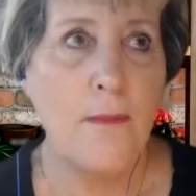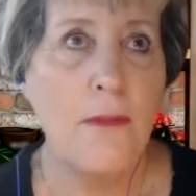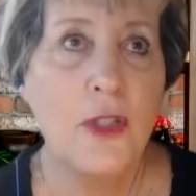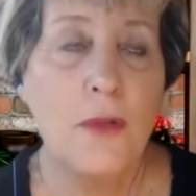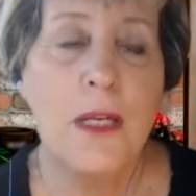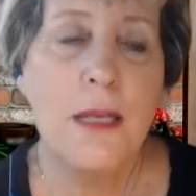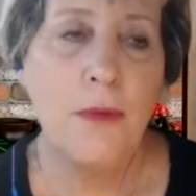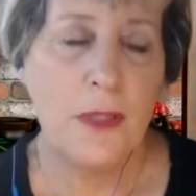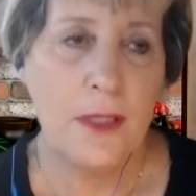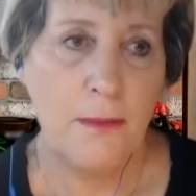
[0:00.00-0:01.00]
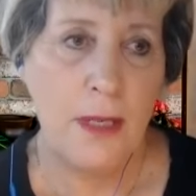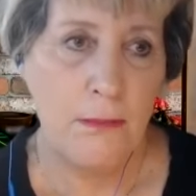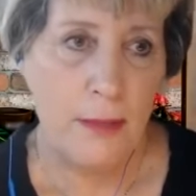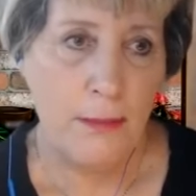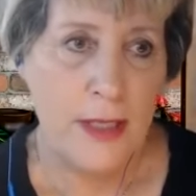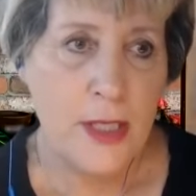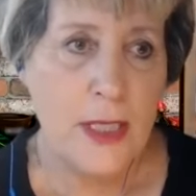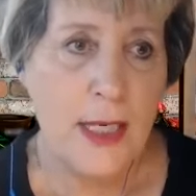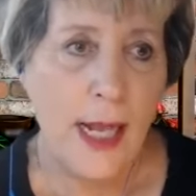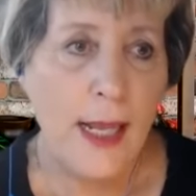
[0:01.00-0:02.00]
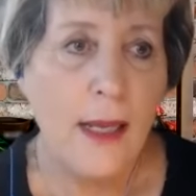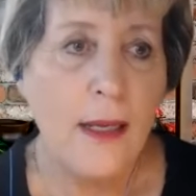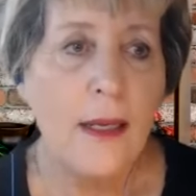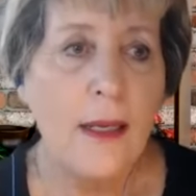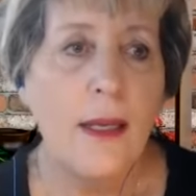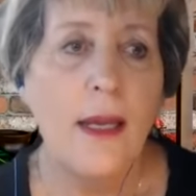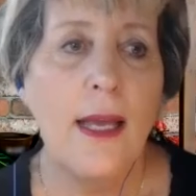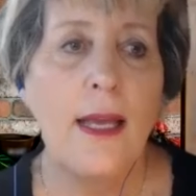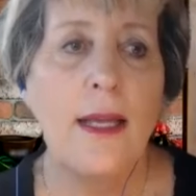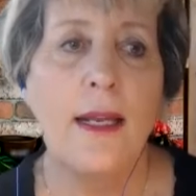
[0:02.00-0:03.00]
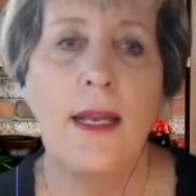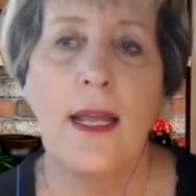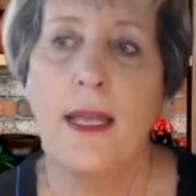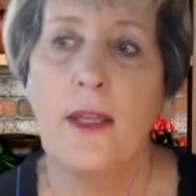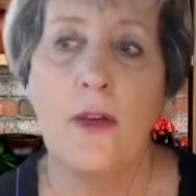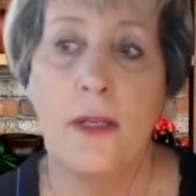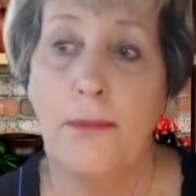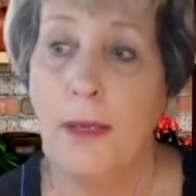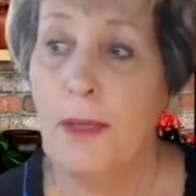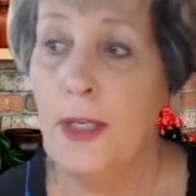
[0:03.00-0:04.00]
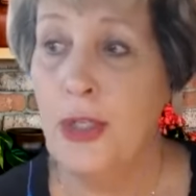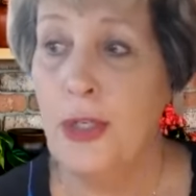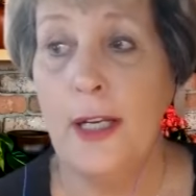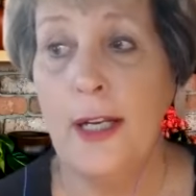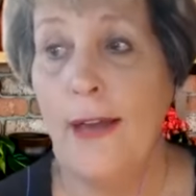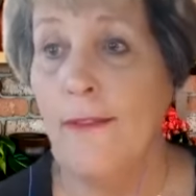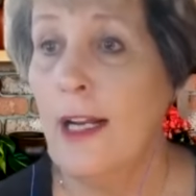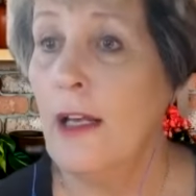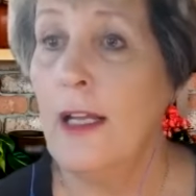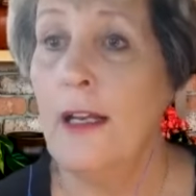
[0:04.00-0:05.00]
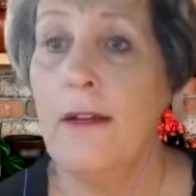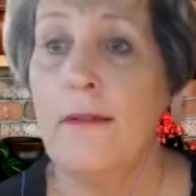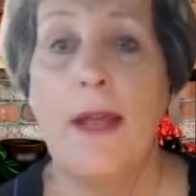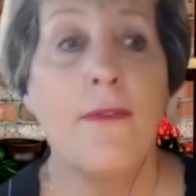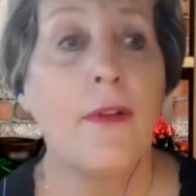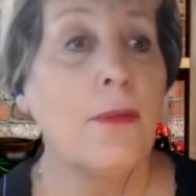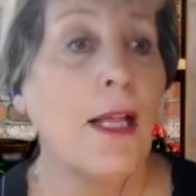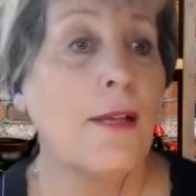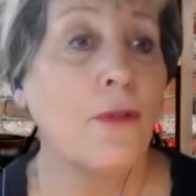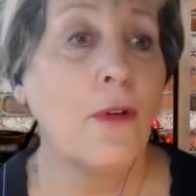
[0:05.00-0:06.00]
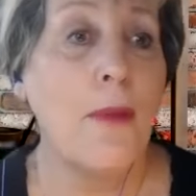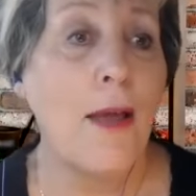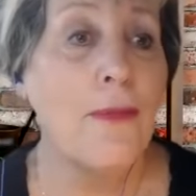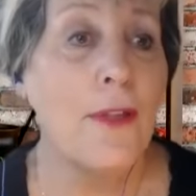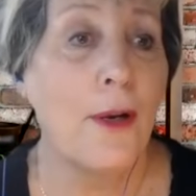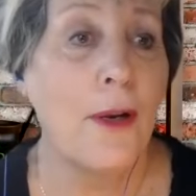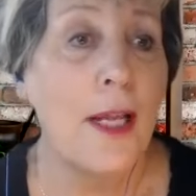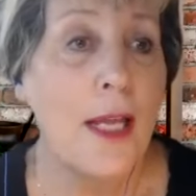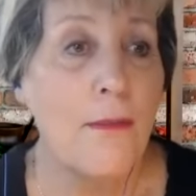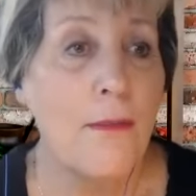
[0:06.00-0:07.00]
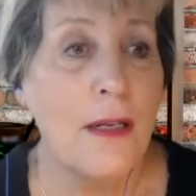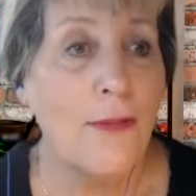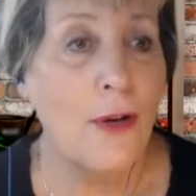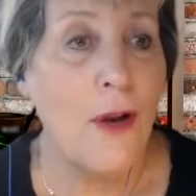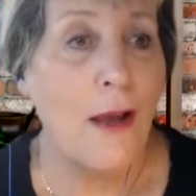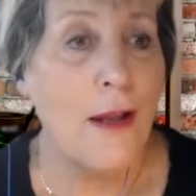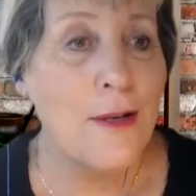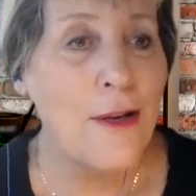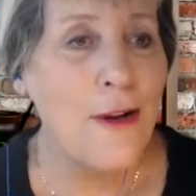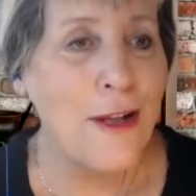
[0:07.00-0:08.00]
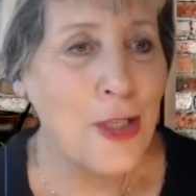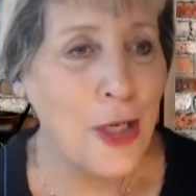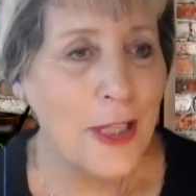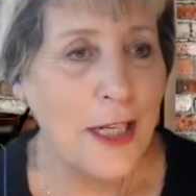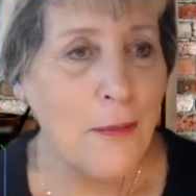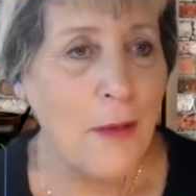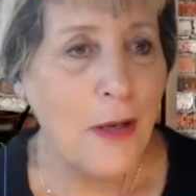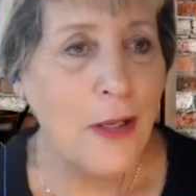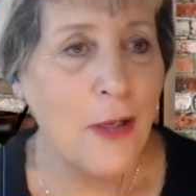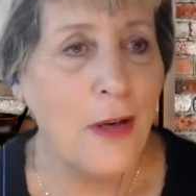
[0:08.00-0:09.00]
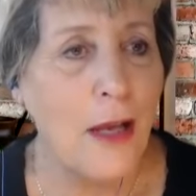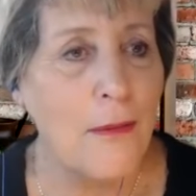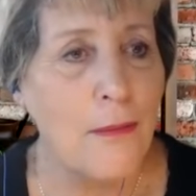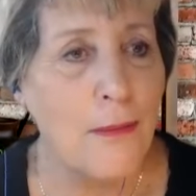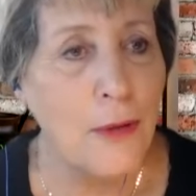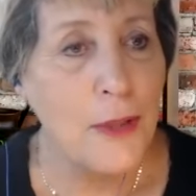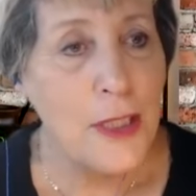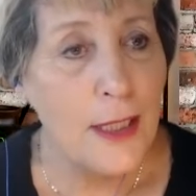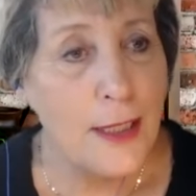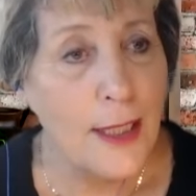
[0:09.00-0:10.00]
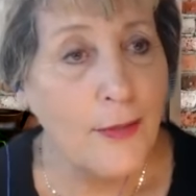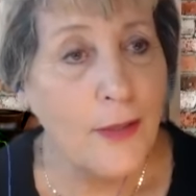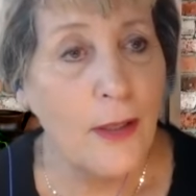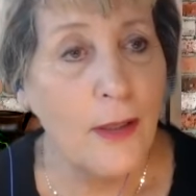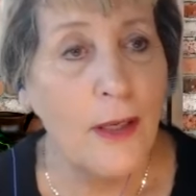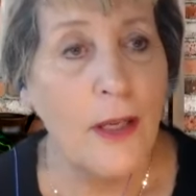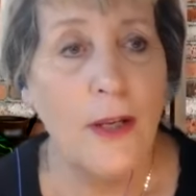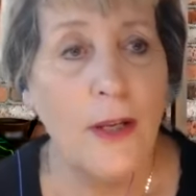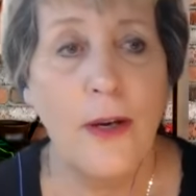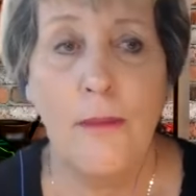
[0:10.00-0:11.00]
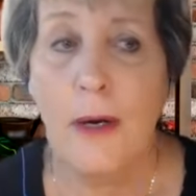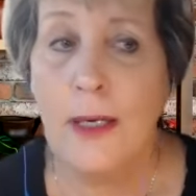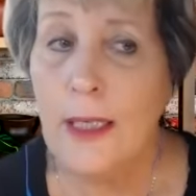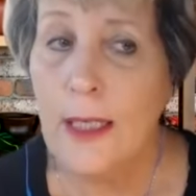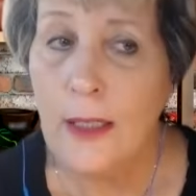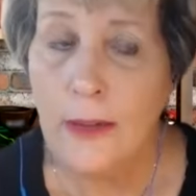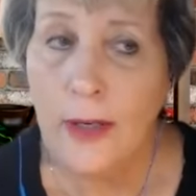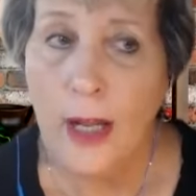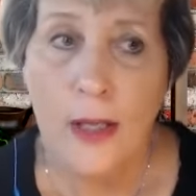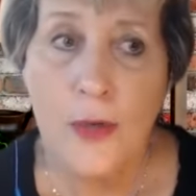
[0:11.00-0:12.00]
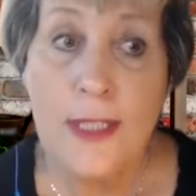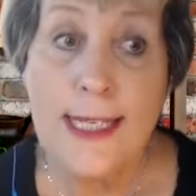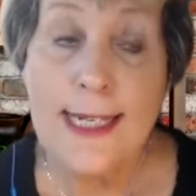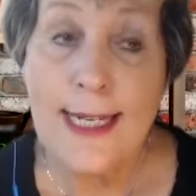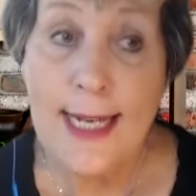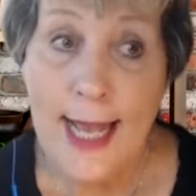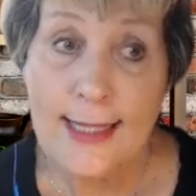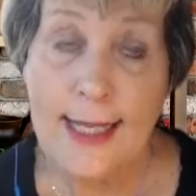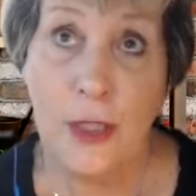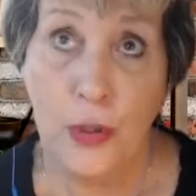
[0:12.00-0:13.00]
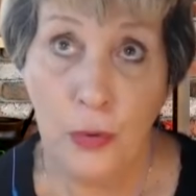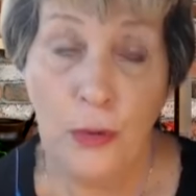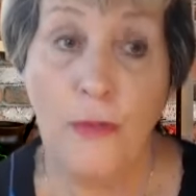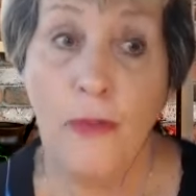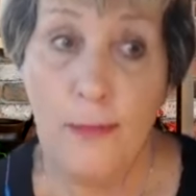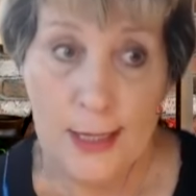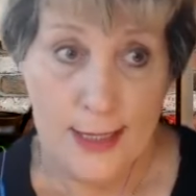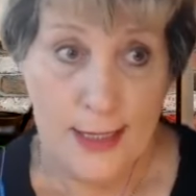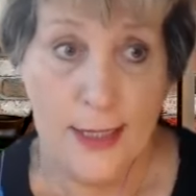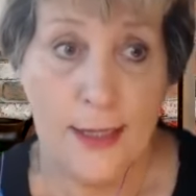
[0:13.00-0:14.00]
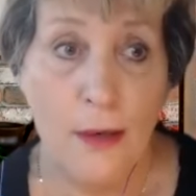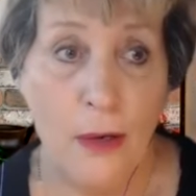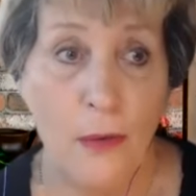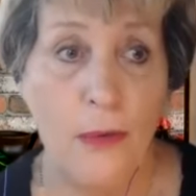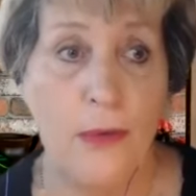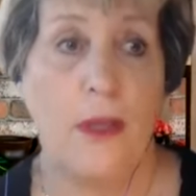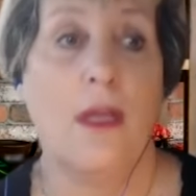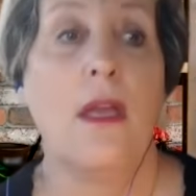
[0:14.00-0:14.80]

so many books are being published today. And you can have it on every platform out there, but if you're not talking about it, you're not pushing it out there, you're not marketing, you're not using it as a tool for business growth,